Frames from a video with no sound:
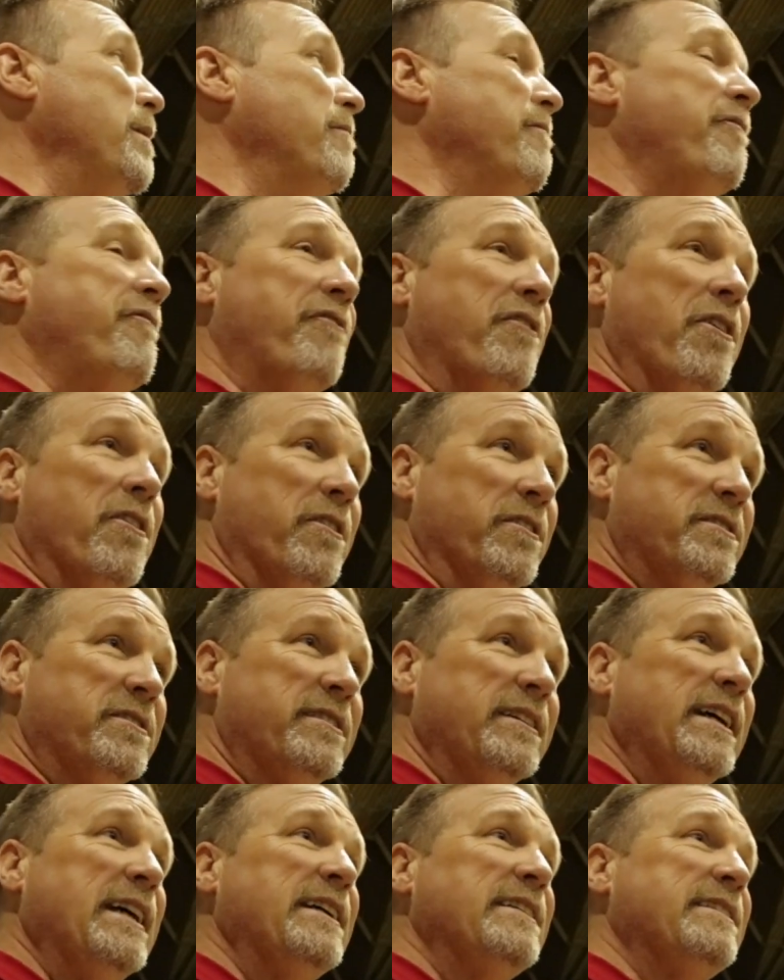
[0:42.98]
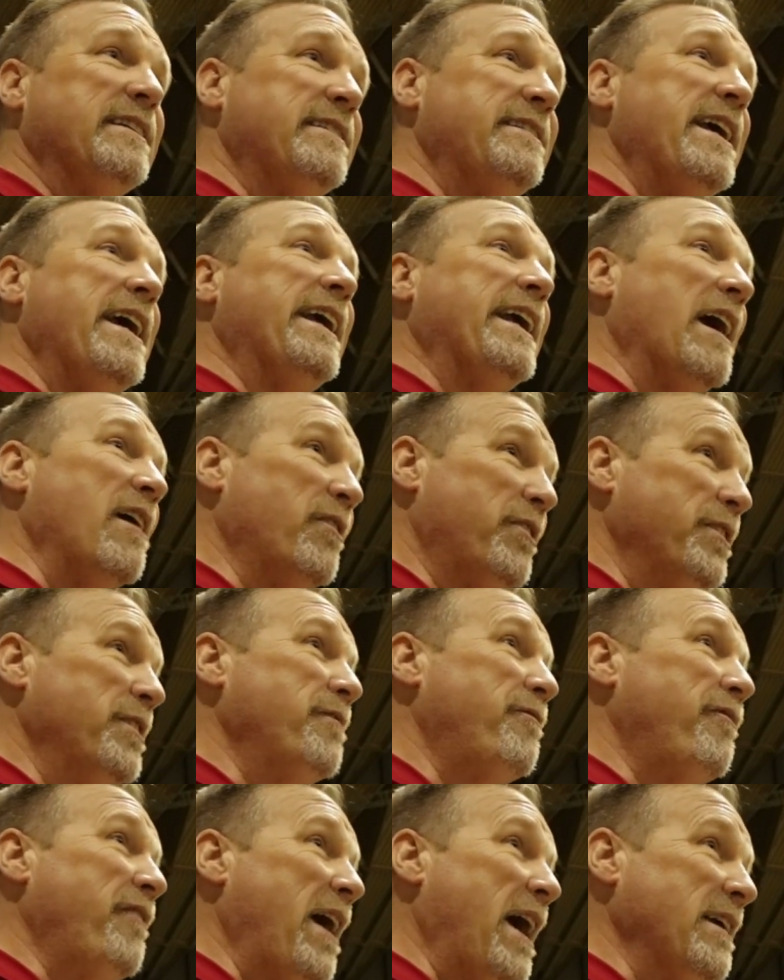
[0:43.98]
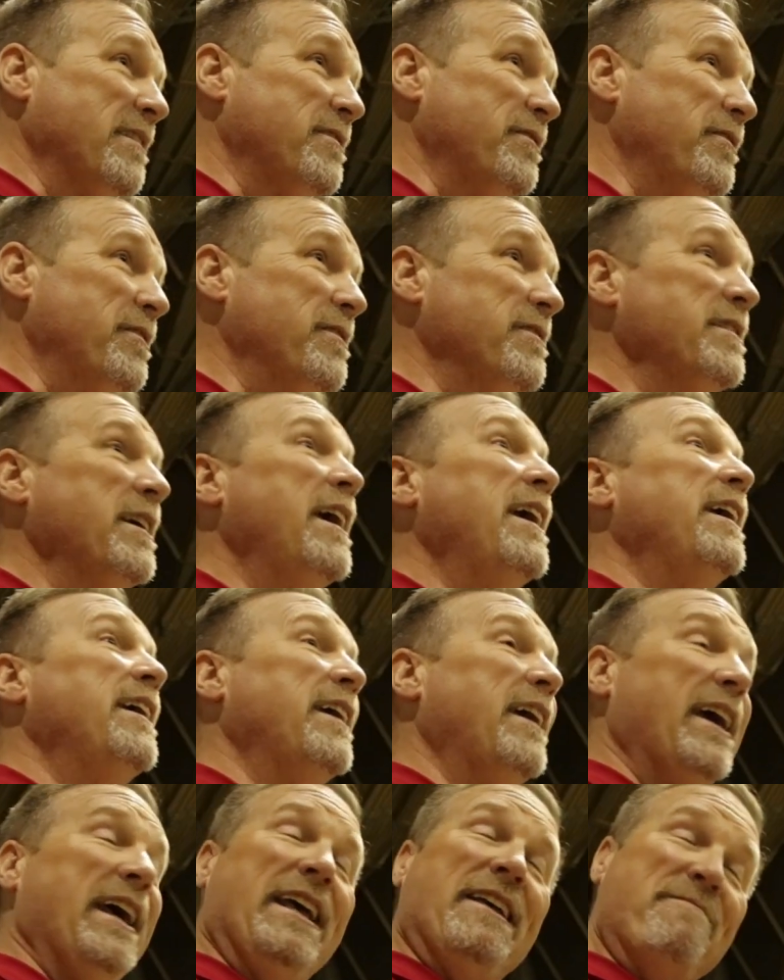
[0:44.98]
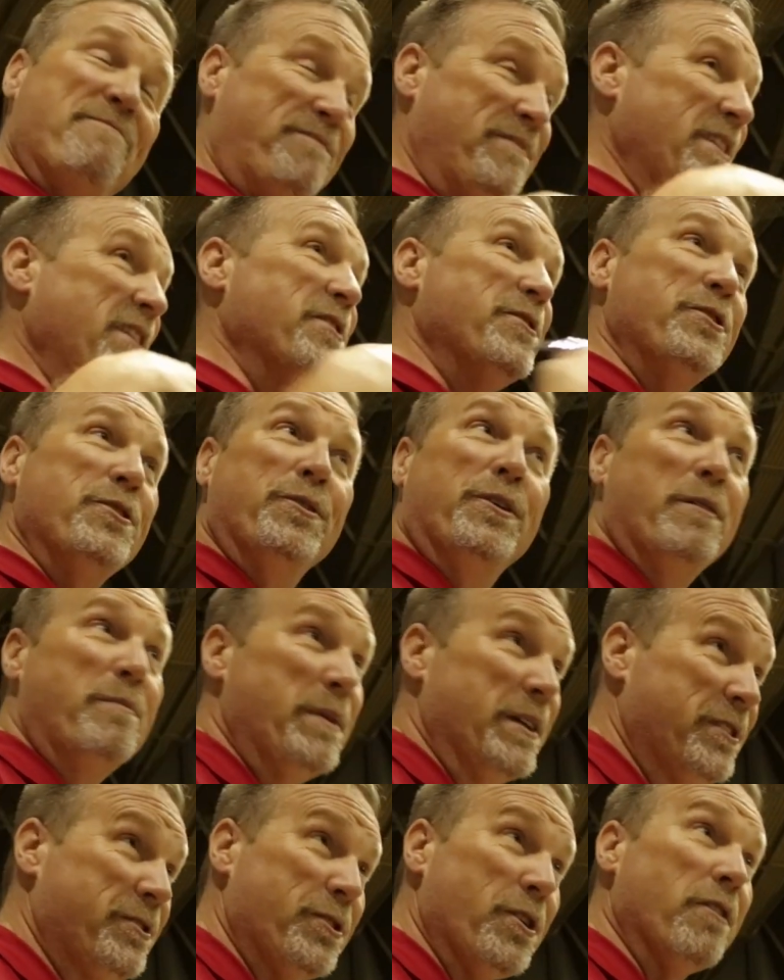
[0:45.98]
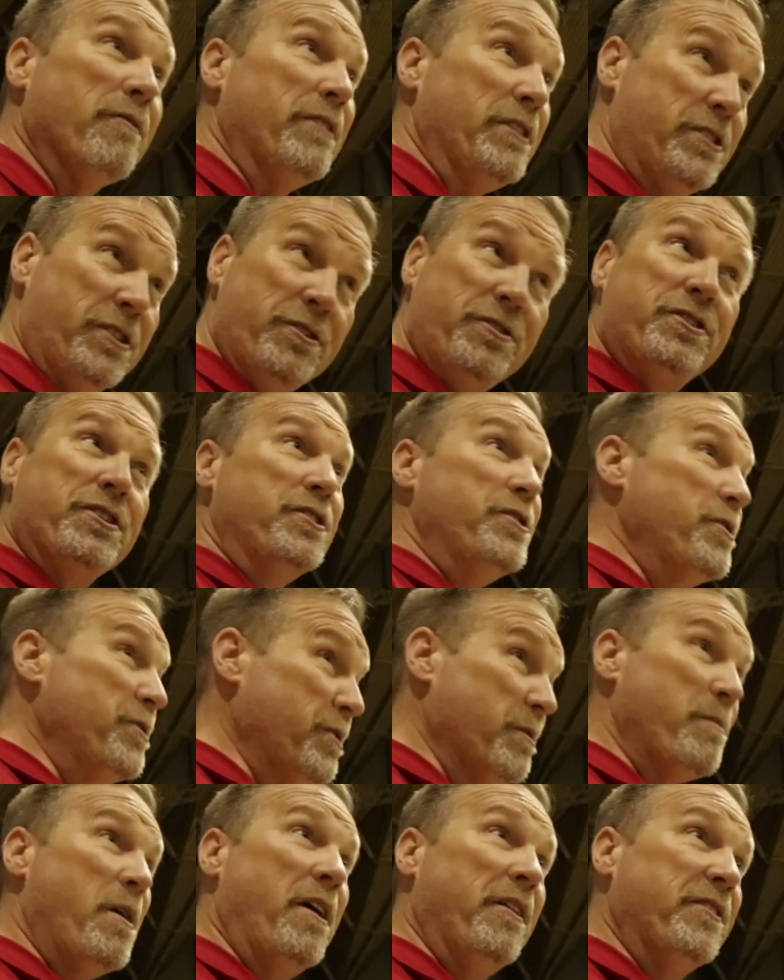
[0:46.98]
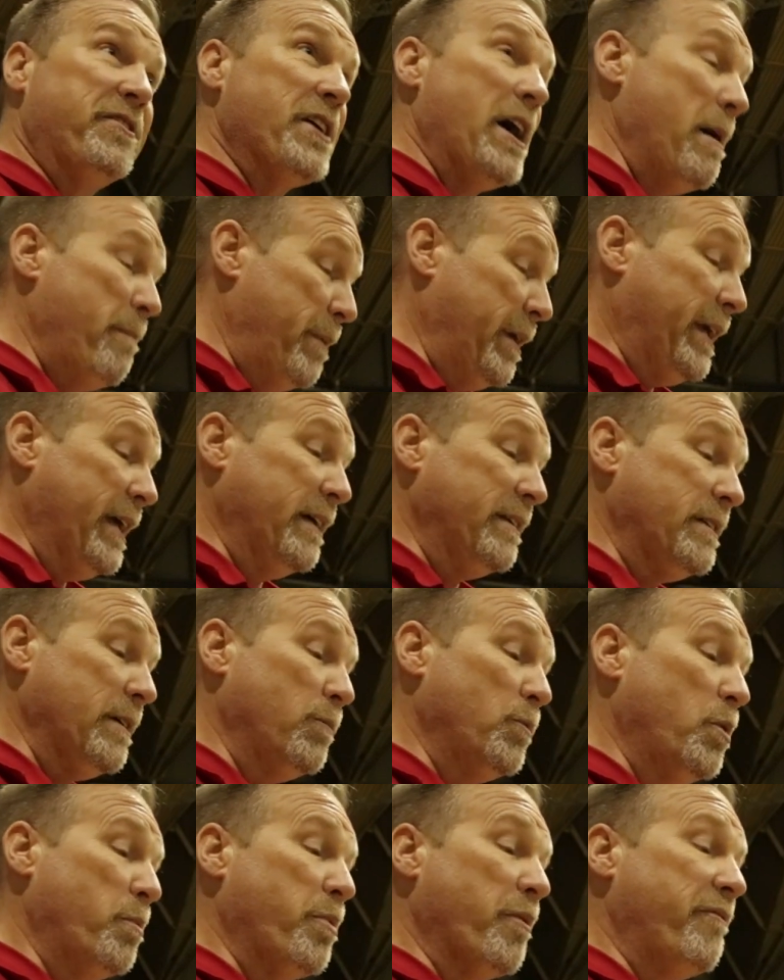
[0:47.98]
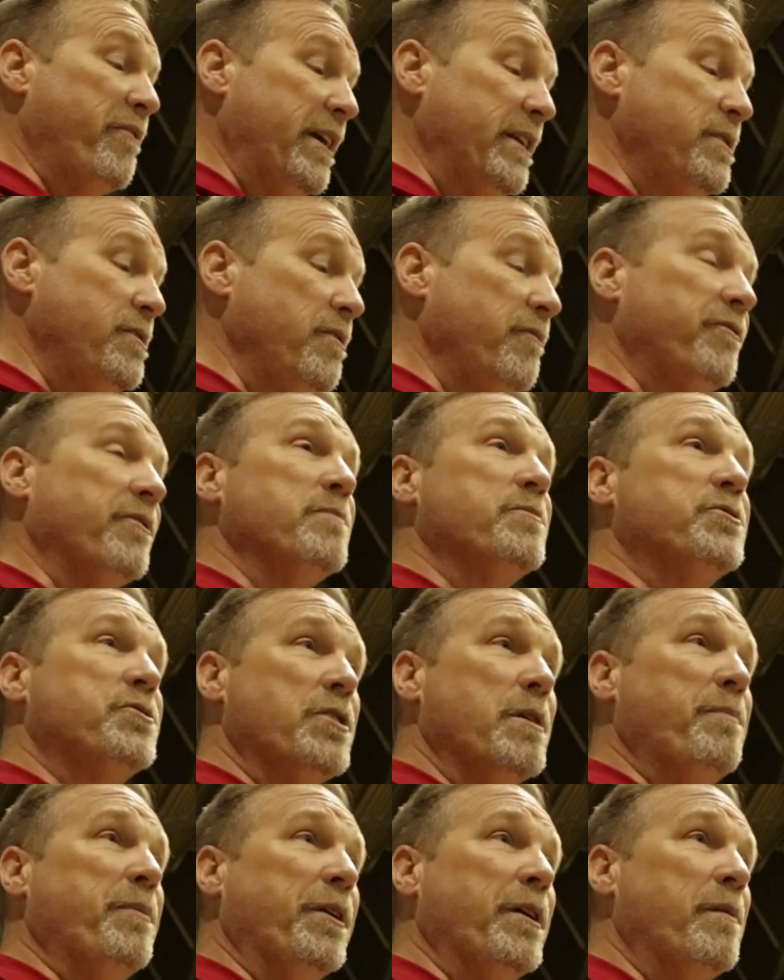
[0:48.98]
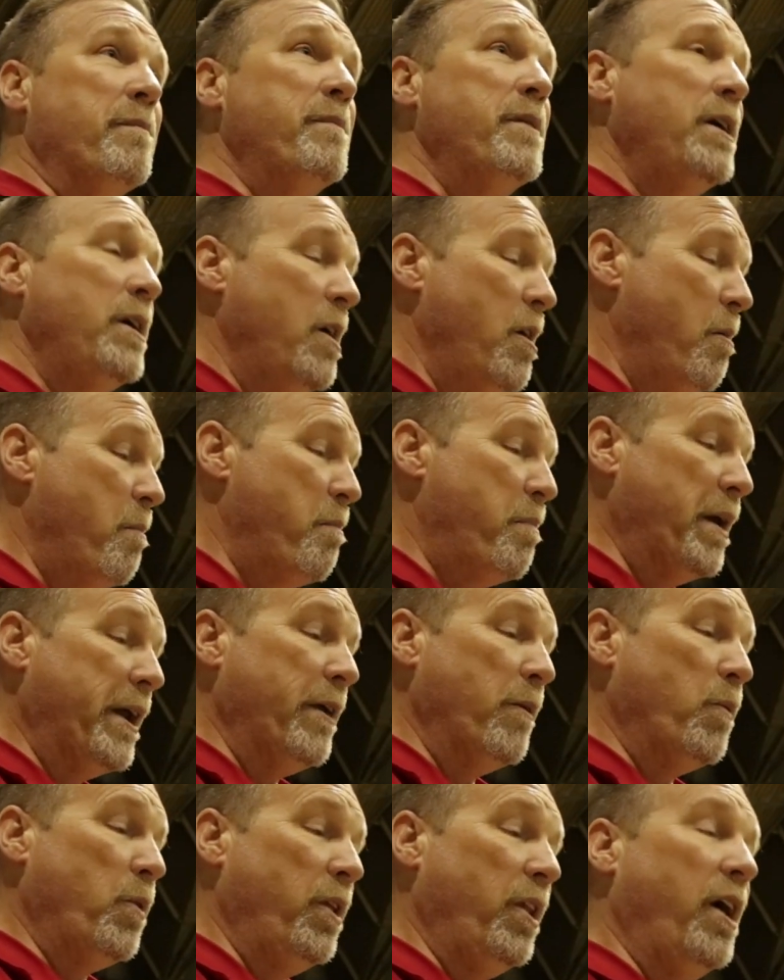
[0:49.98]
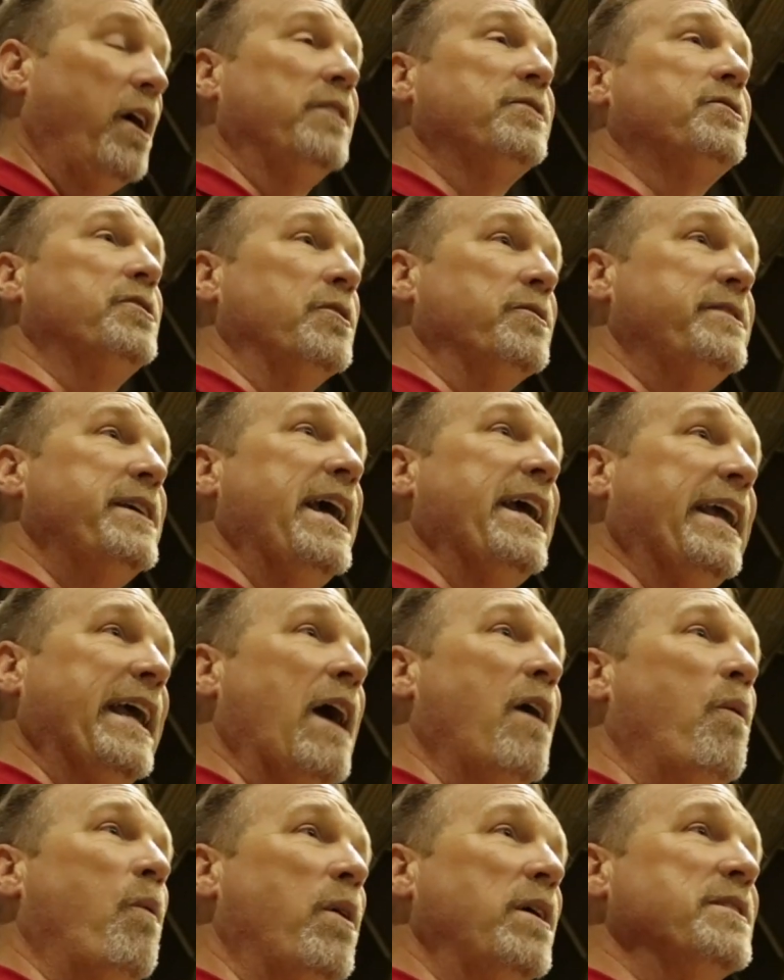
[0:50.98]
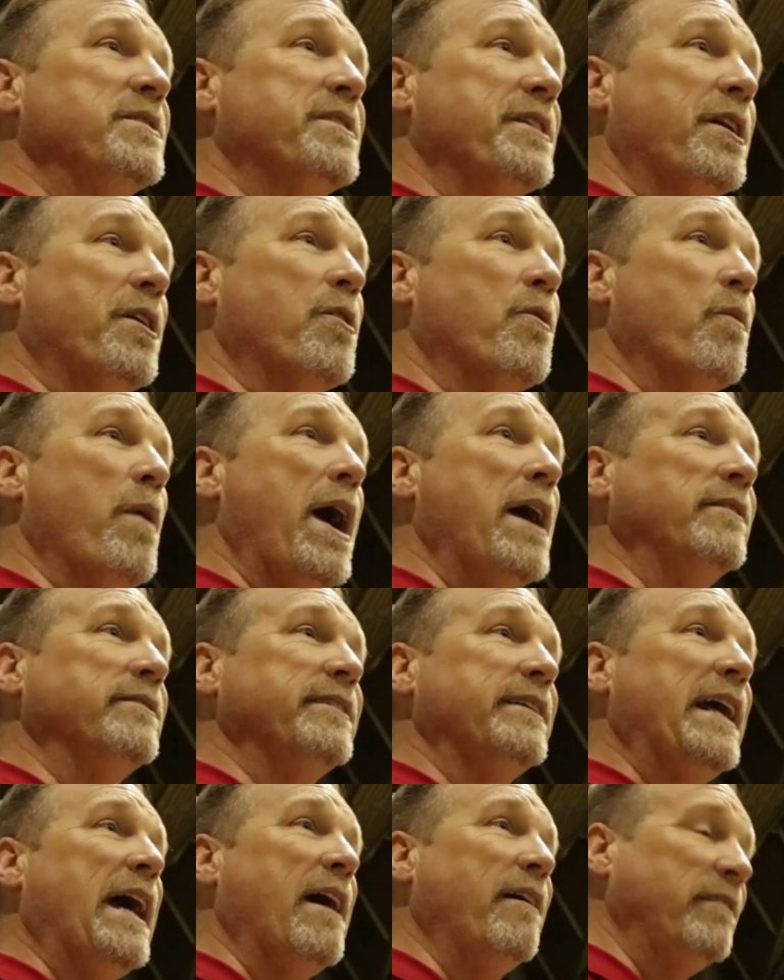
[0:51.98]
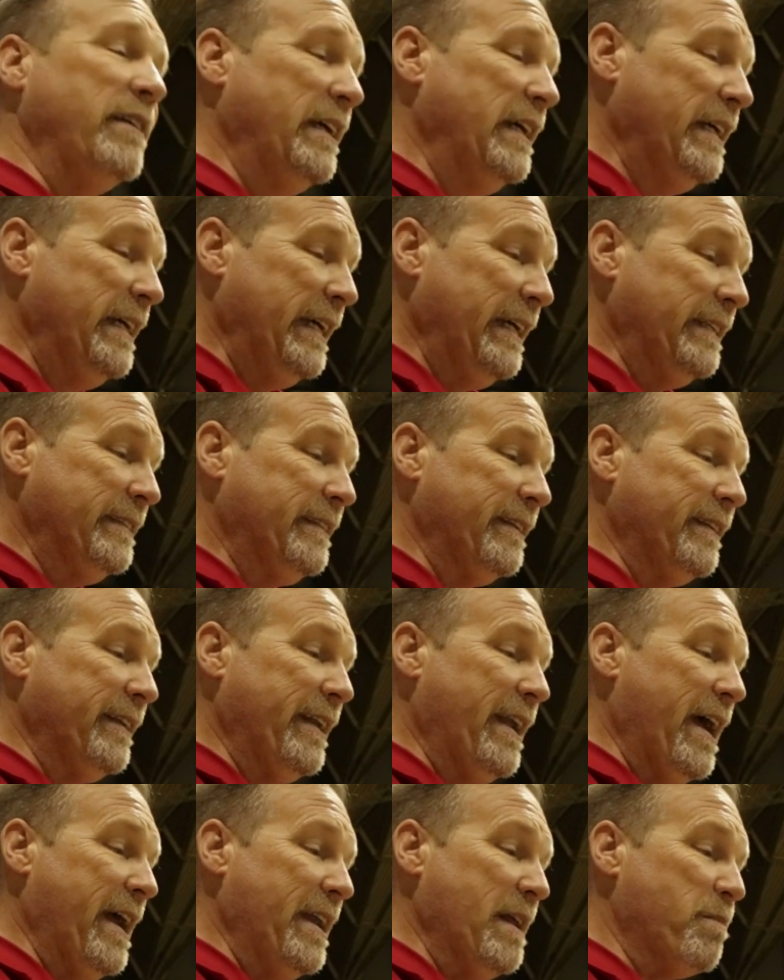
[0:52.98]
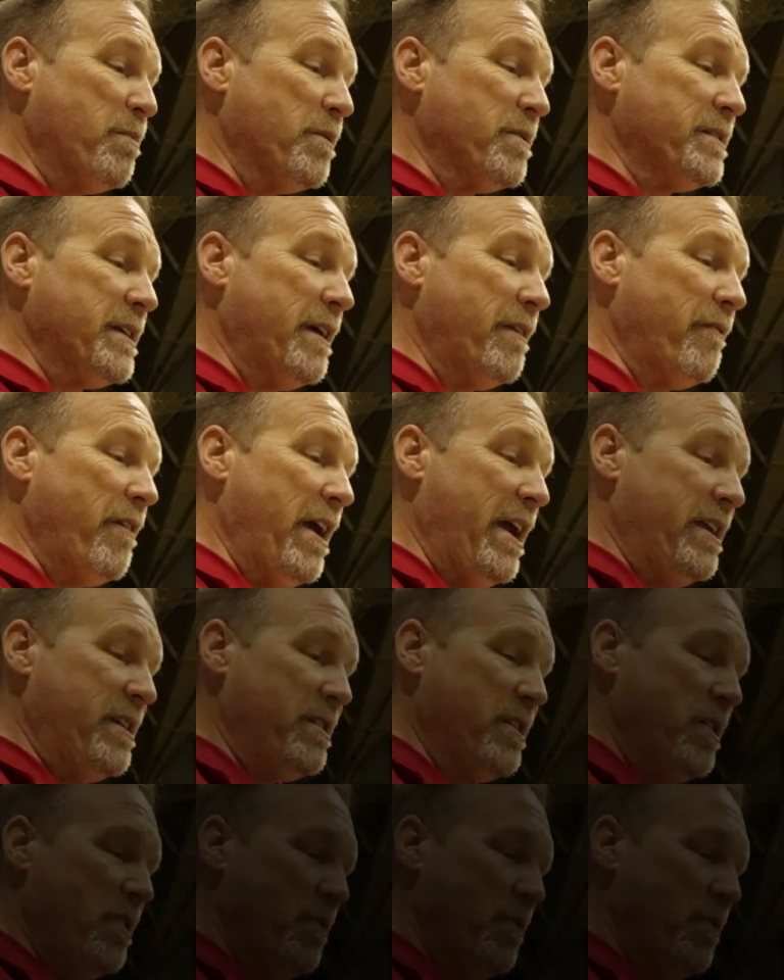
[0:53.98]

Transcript: them first to take out good fasteners, you're doing a misservice. You should use them all the time because it will prevent you from stripping them, but it will also take out ones that are rounded out into the 90% range.